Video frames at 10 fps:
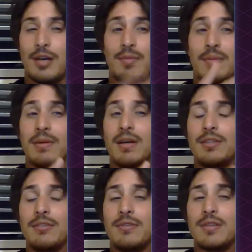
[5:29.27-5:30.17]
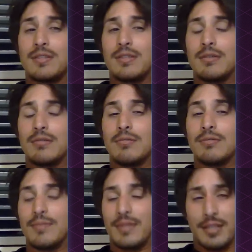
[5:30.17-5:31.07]
Abhimanyu doesn't know,
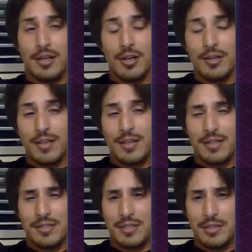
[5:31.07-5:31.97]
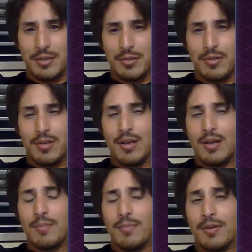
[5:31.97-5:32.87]
and Karna doesn't know,
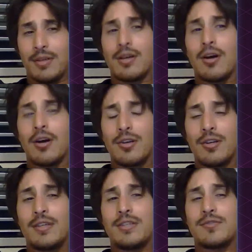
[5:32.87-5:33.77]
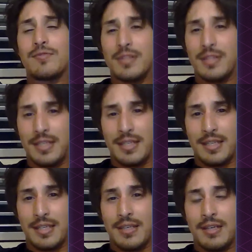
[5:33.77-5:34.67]
but Karna is really
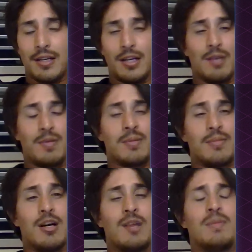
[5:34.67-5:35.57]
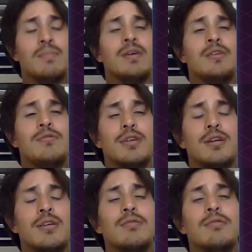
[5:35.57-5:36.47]
Abhimanyu's
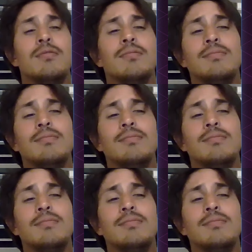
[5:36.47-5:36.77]
uncle